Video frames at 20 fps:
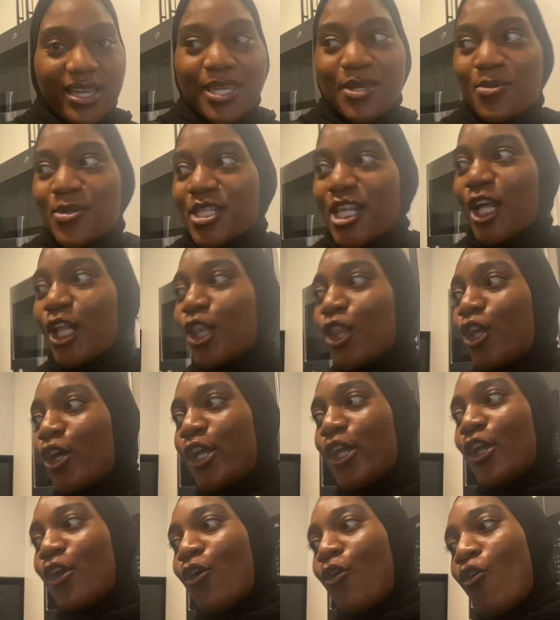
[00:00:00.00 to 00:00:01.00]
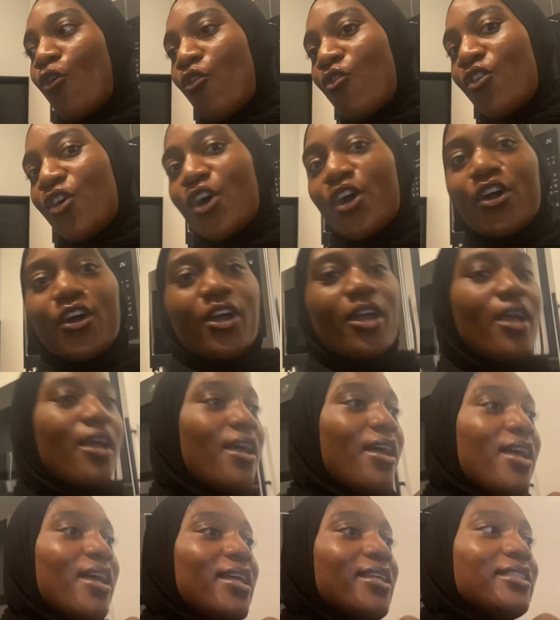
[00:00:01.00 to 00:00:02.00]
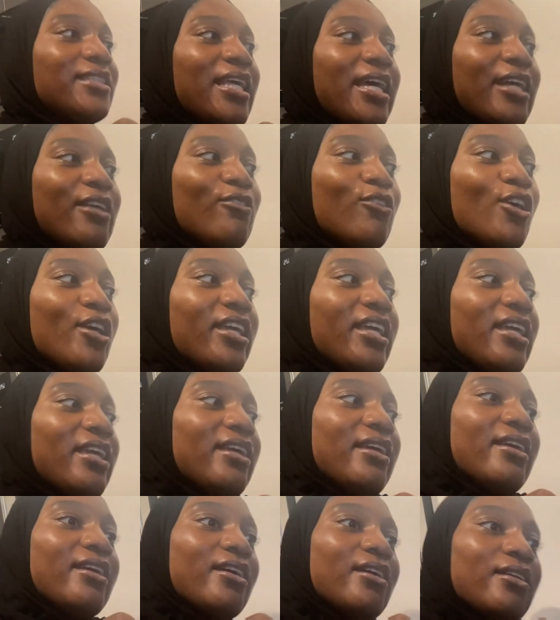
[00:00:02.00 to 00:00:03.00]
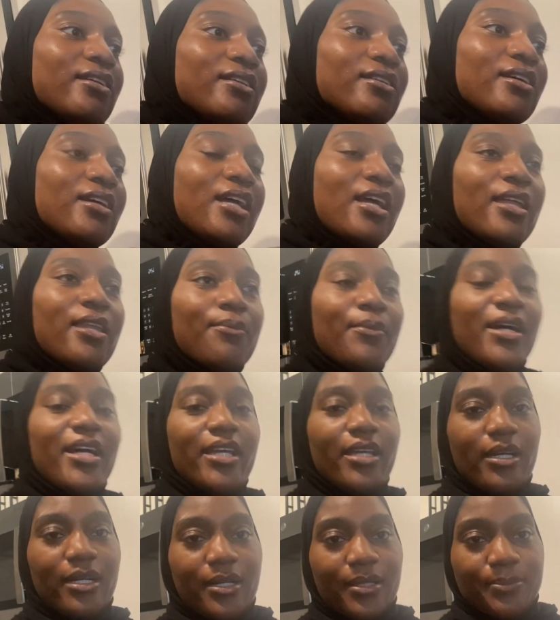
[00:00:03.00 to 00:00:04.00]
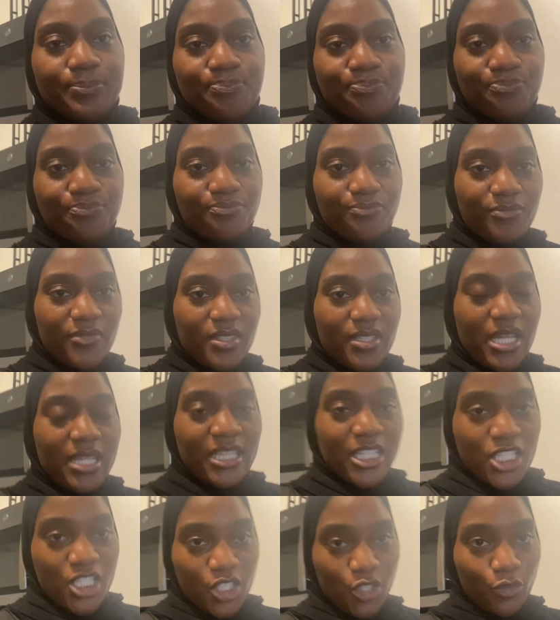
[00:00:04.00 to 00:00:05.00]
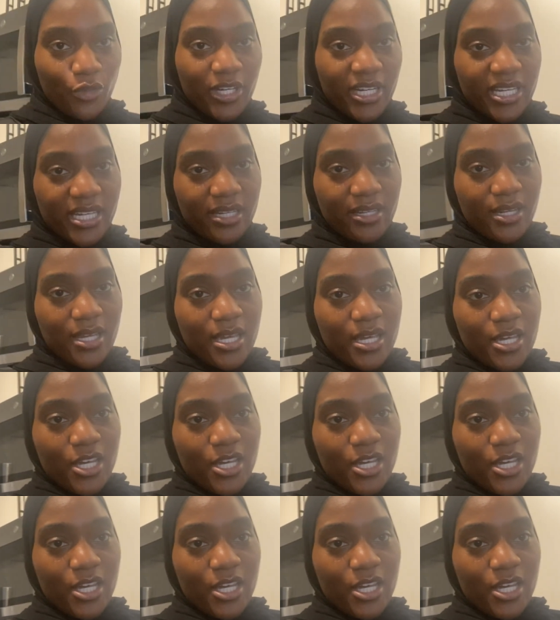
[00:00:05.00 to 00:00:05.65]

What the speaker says: He was like looking over, like looking in my in the screen,